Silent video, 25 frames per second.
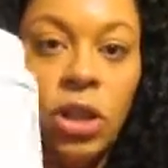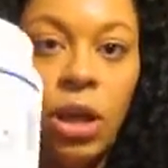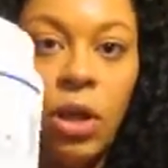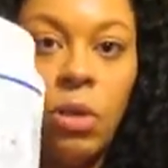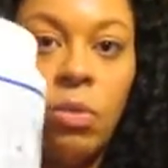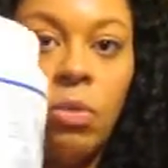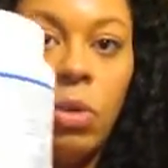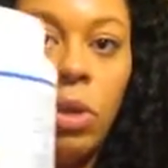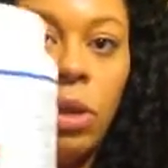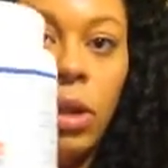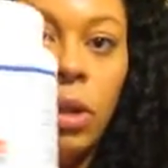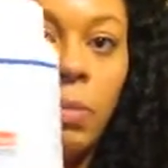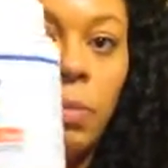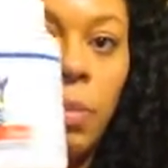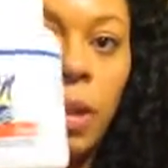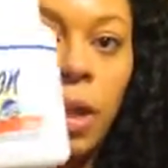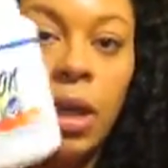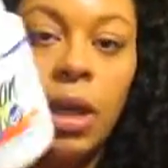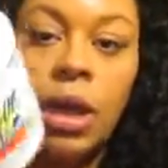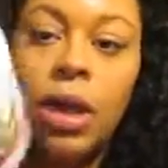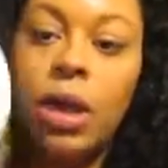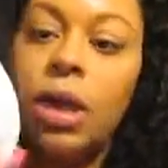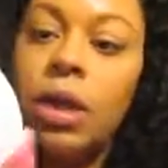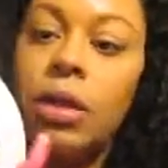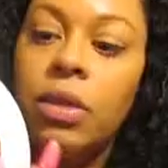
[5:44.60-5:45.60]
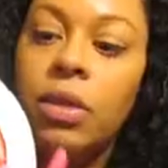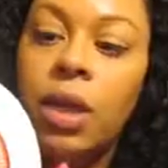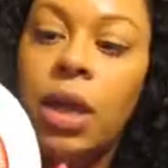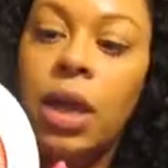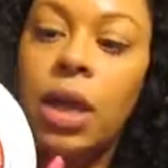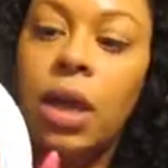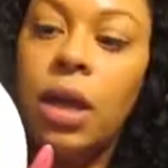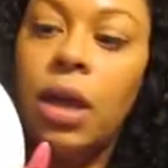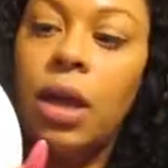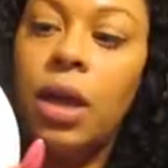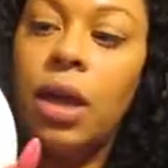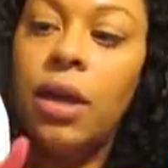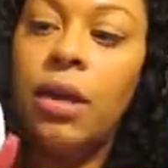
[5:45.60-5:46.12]
a really big
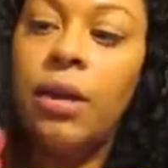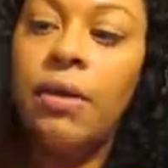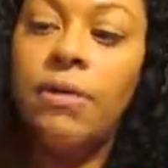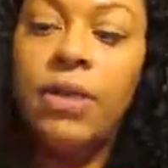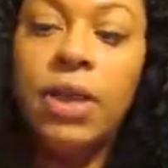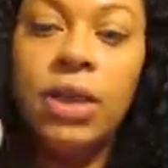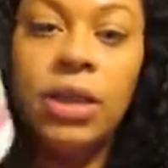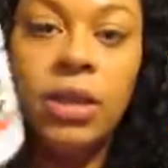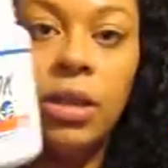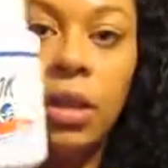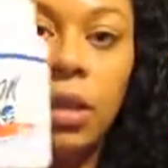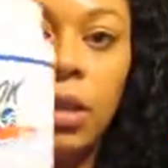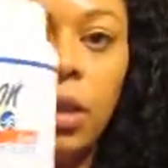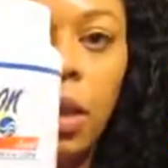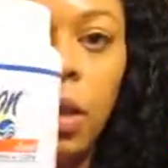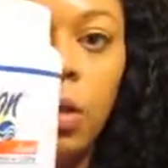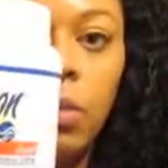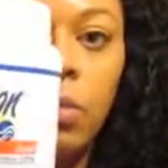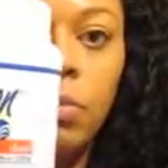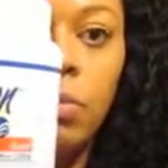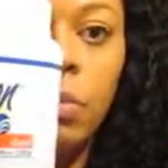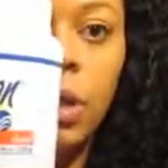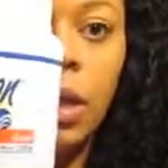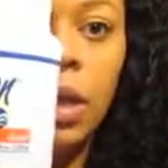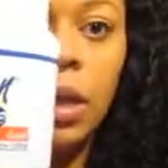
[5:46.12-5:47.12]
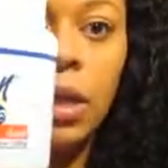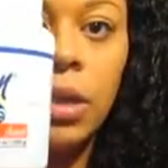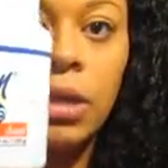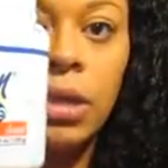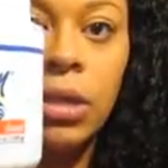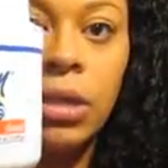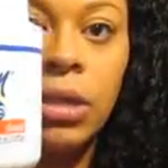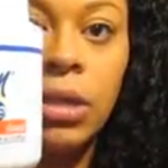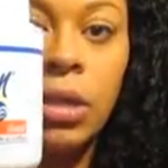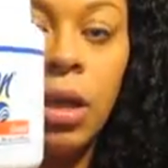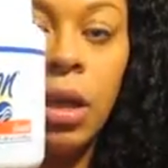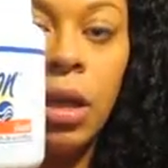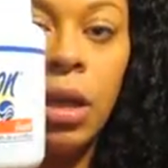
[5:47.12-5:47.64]
thing of the silicone
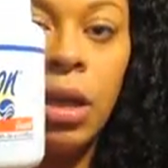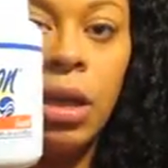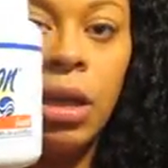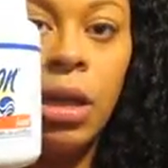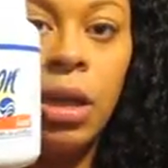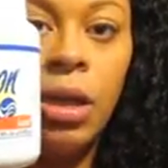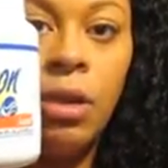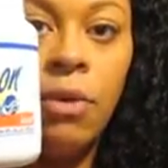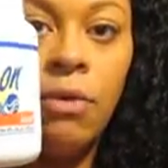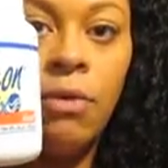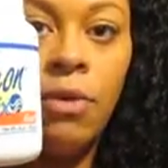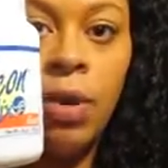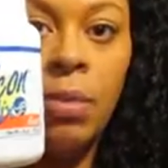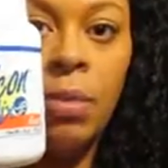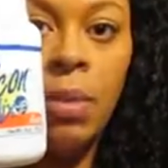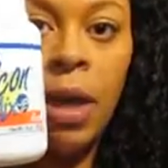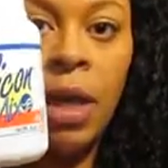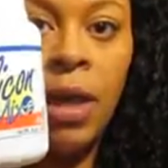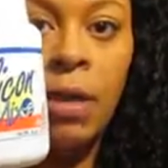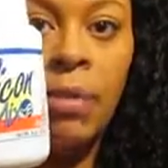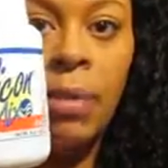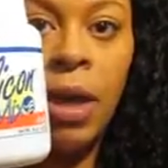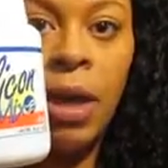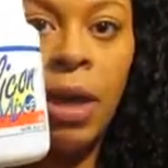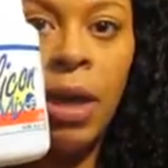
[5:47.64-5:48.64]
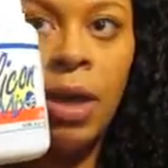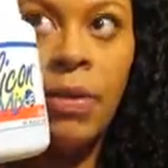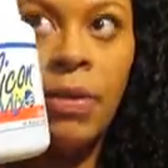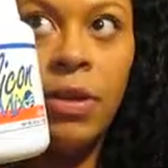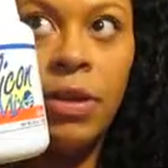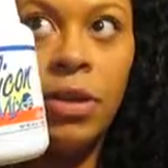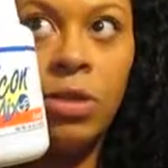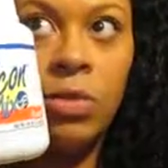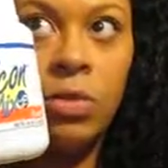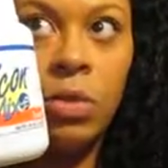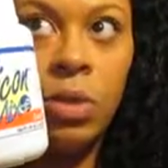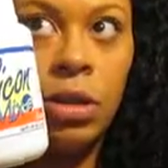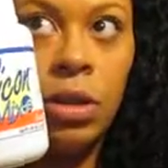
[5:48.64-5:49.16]
mix from eBay.
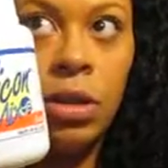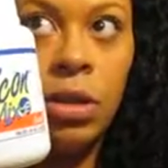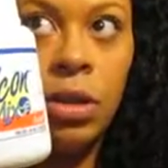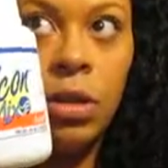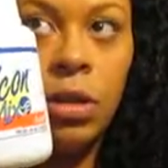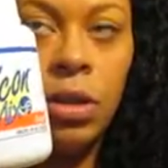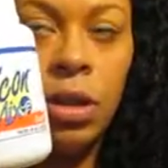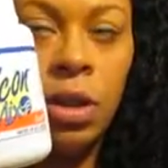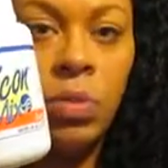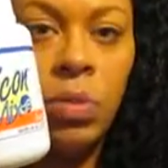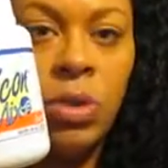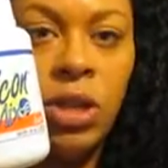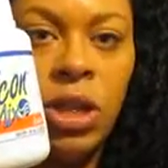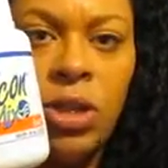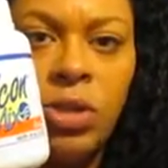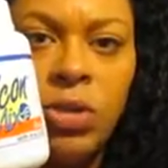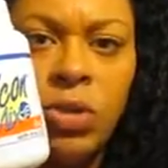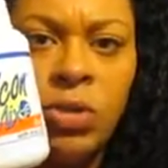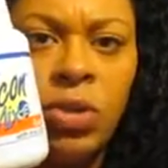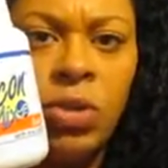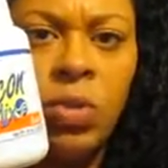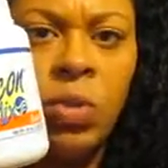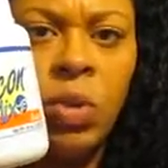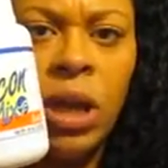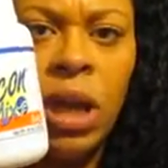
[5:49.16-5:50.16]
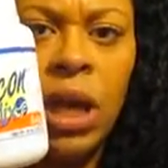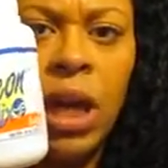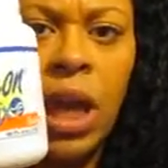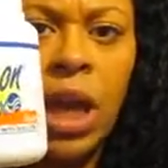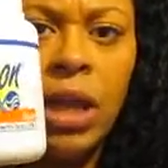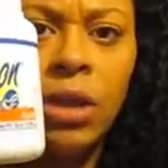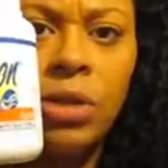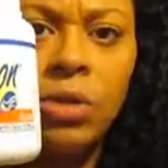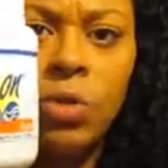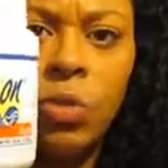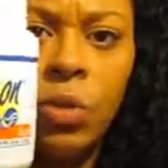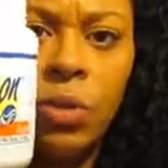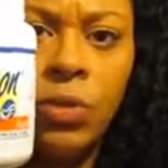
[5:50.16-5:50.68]
It was under
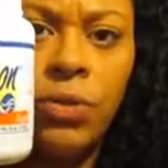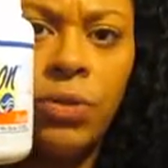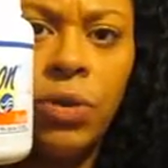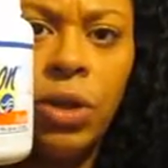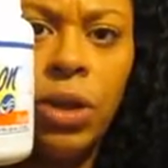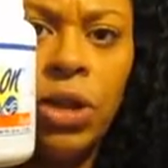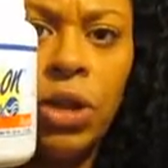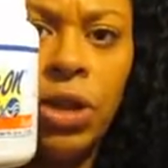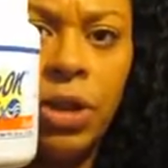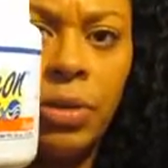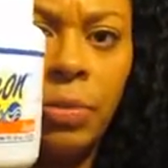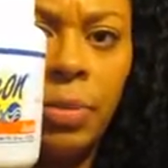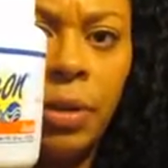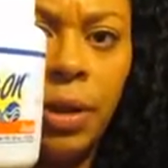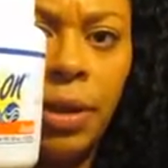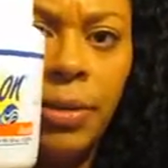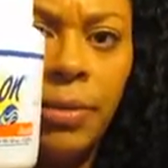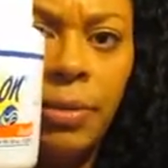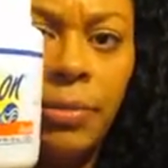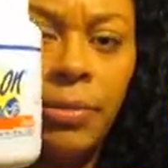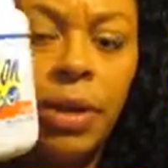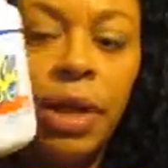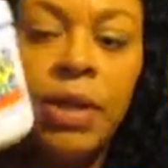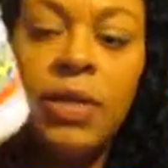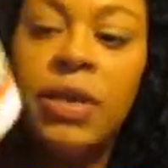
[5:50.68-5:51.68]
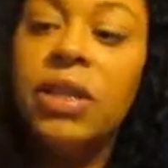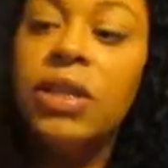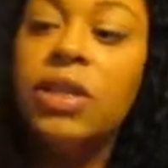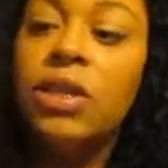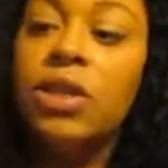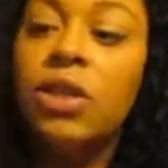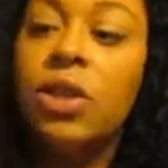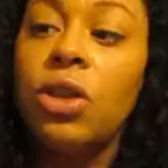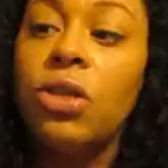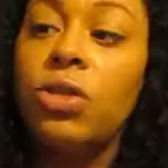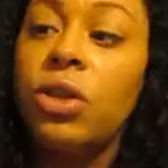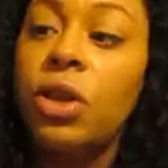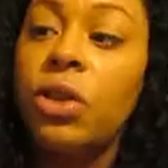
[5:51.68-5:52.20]
$20 with free shipping. And this
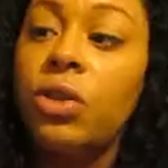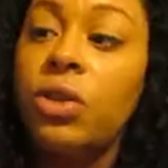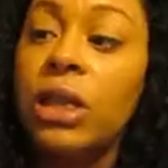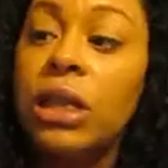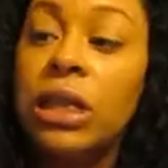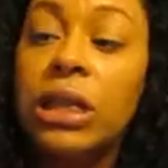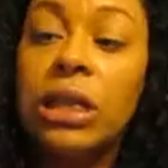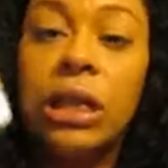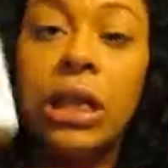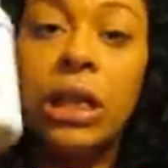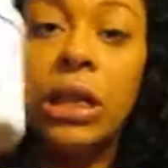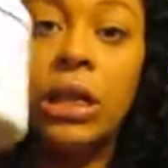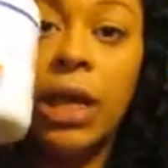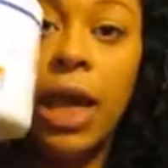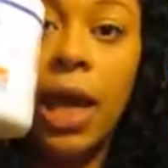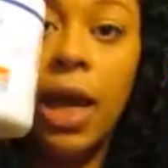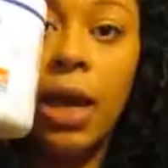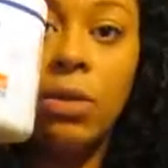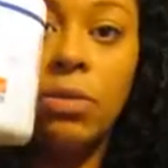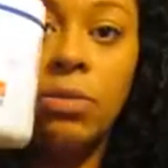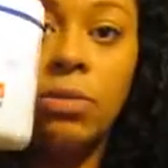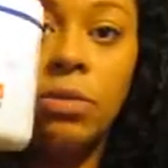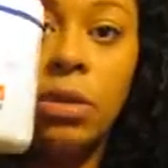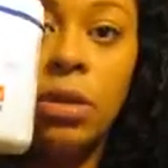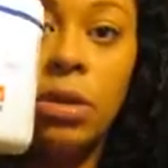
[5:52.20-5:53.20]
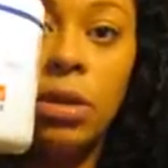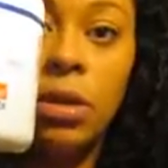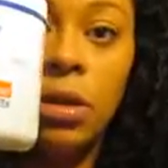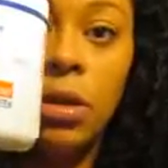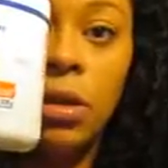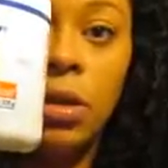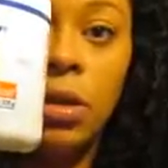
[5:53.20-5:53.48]
is the 36 ounce.